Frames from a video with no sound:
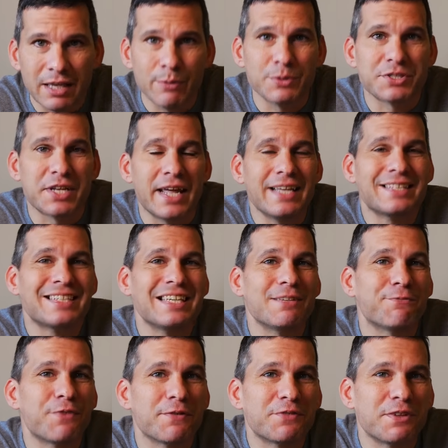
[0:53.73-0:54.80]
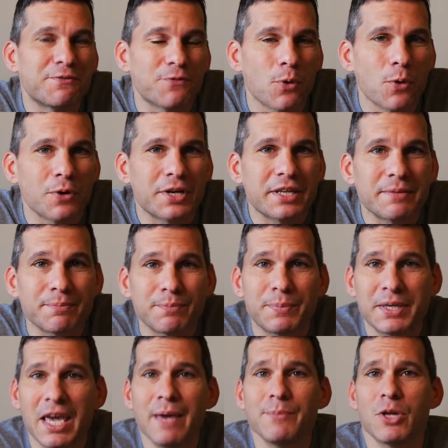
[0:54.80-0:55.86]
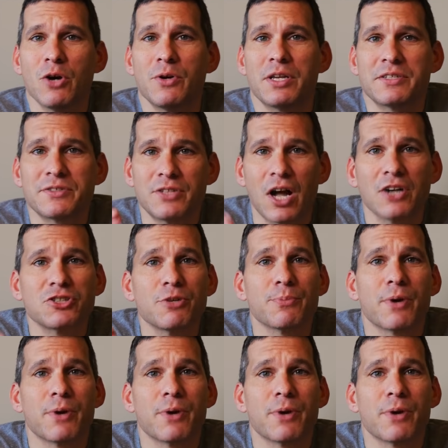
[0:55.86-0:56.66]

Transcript: It was in 1854, and it became known as Dr.